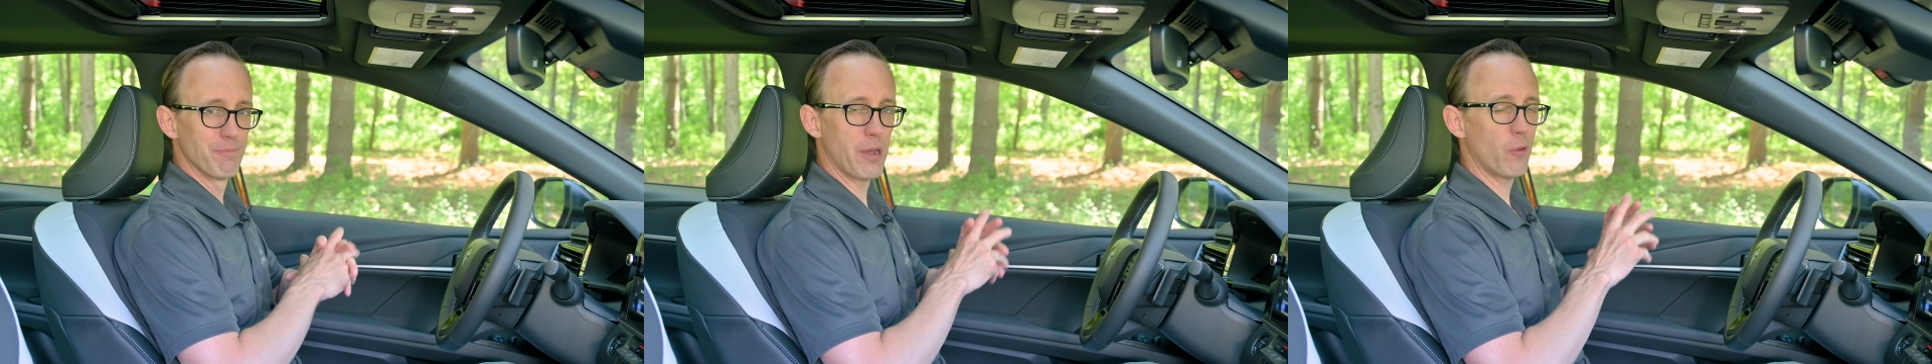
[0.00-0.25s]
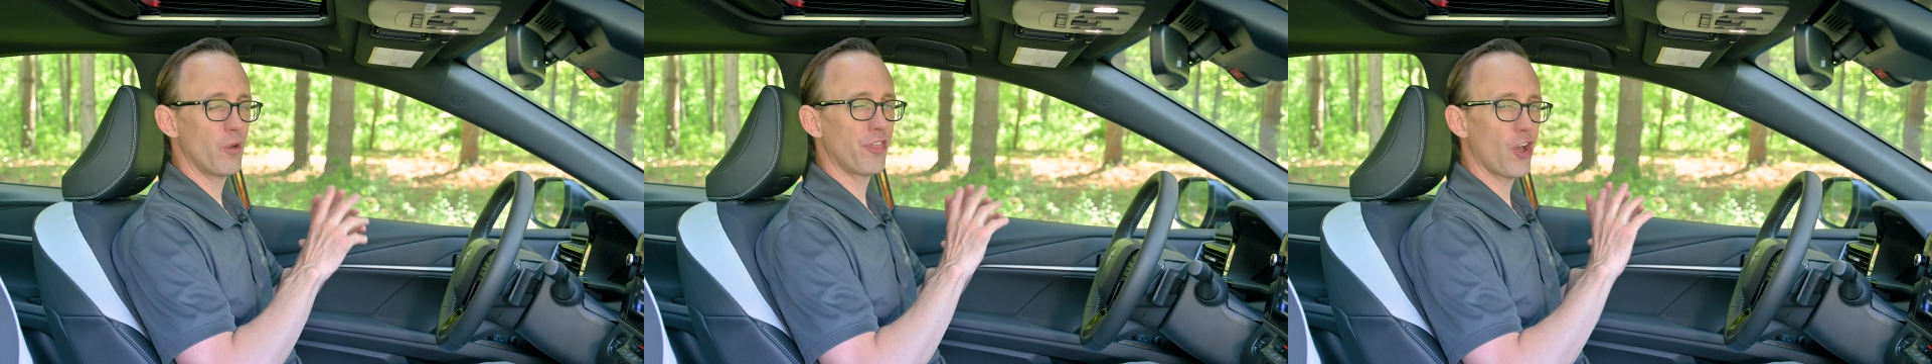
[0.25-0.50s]

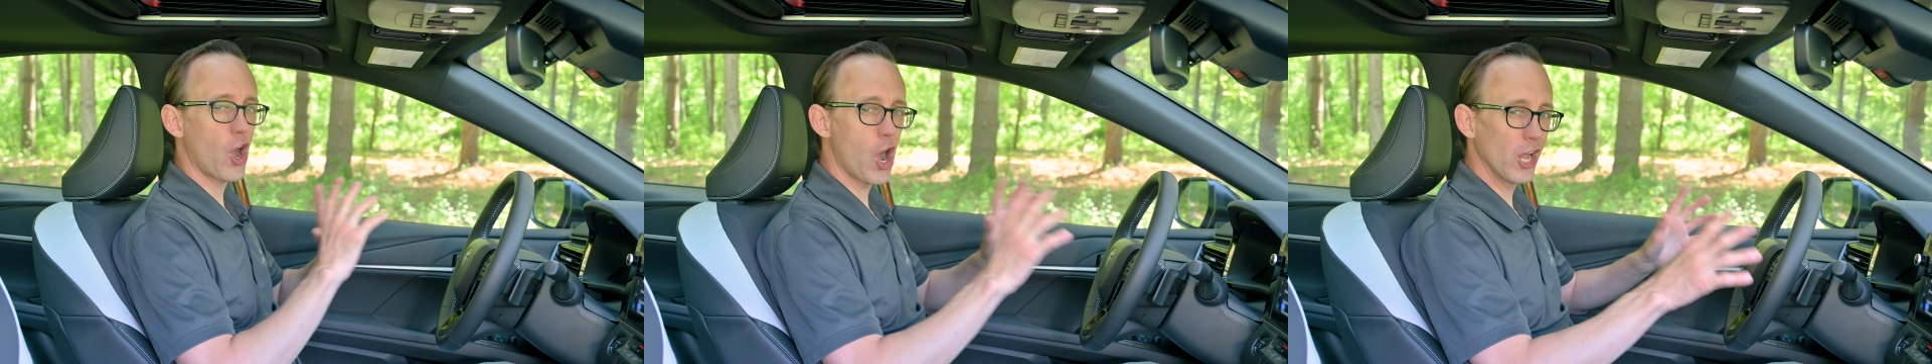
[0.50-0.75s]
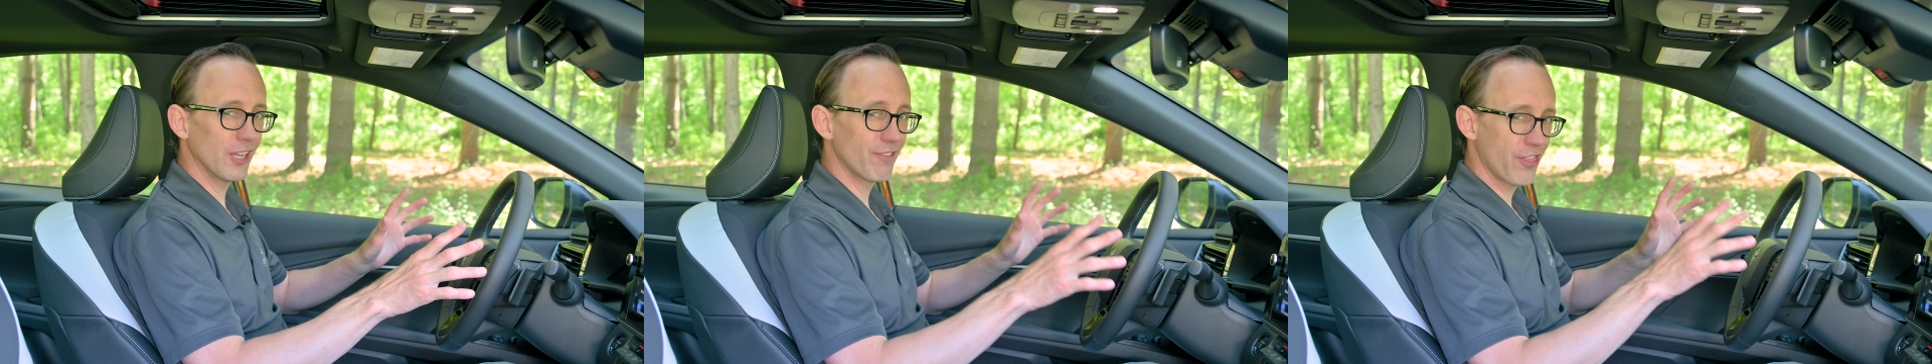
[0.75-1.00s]
But with
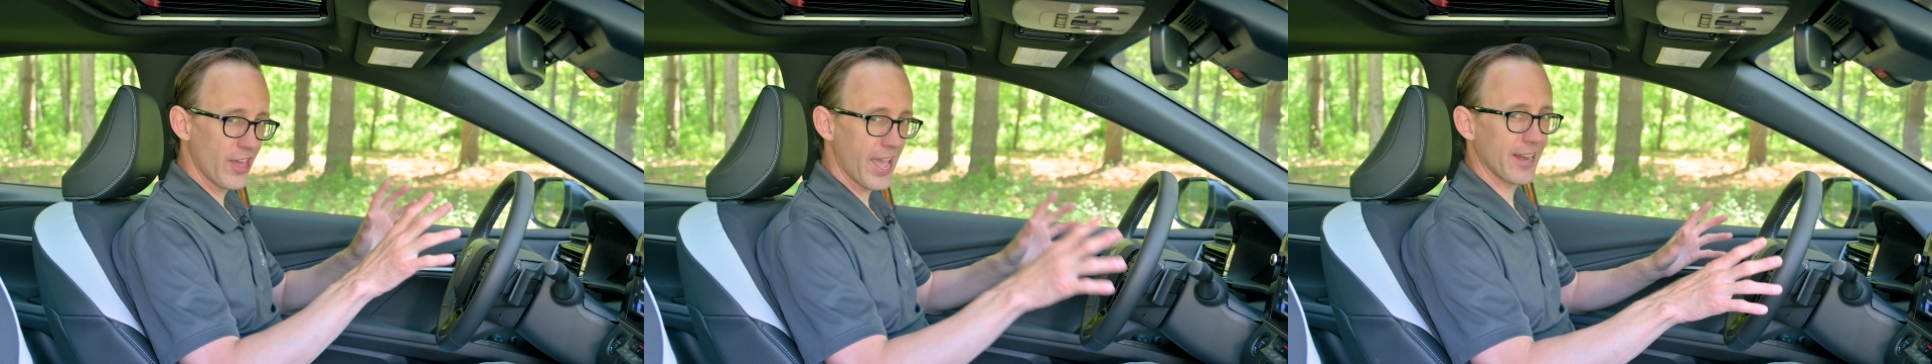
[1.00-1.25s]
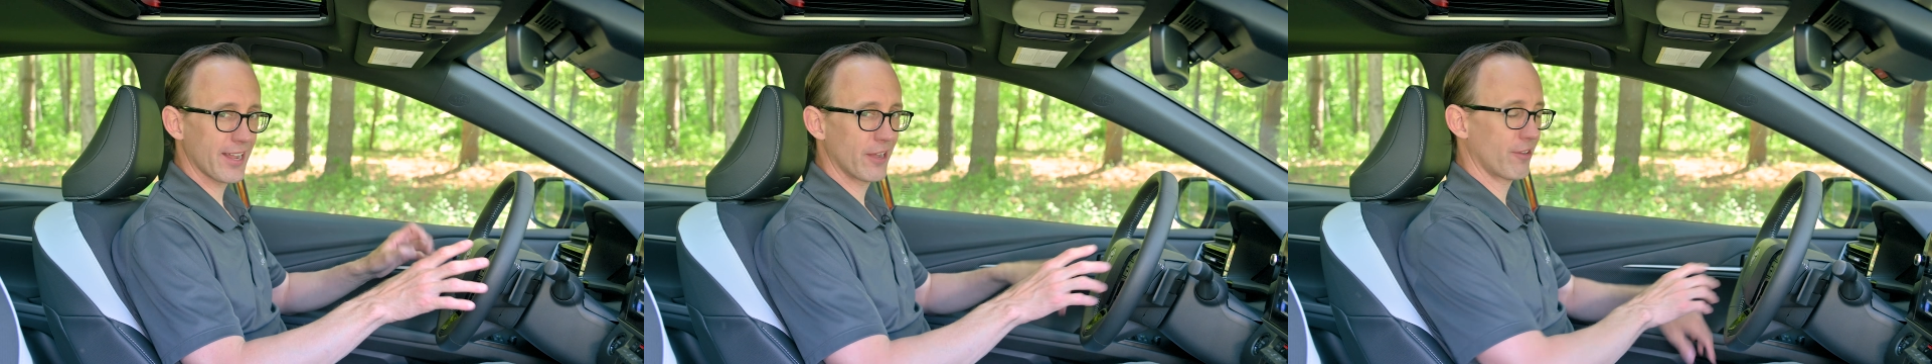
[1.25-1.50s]
all of
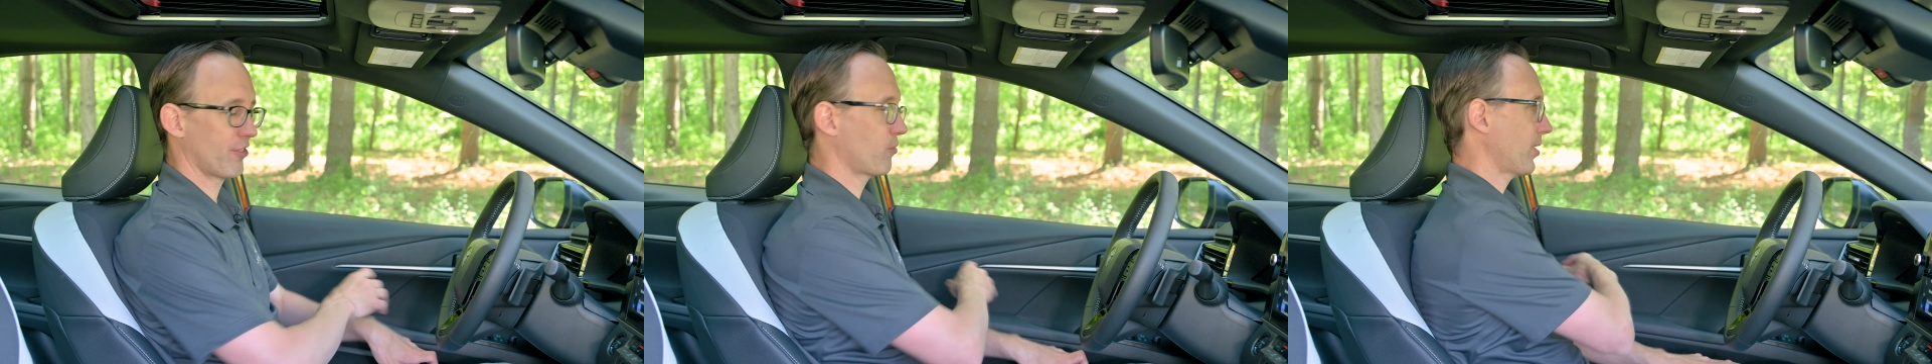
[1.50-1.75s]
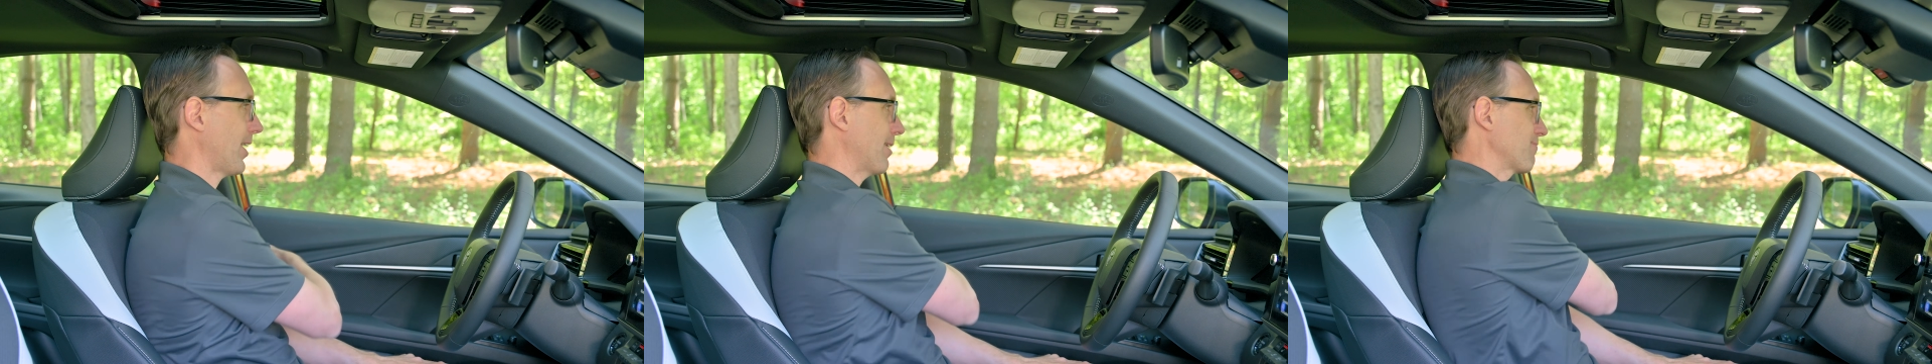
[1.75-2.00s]
that out of the
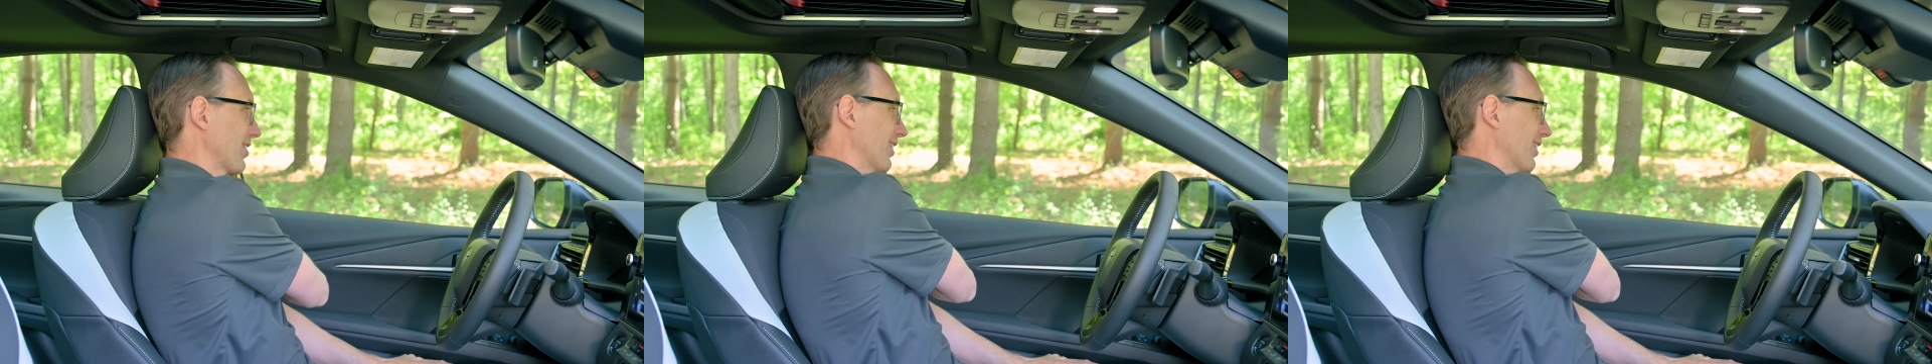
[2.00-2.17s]
way,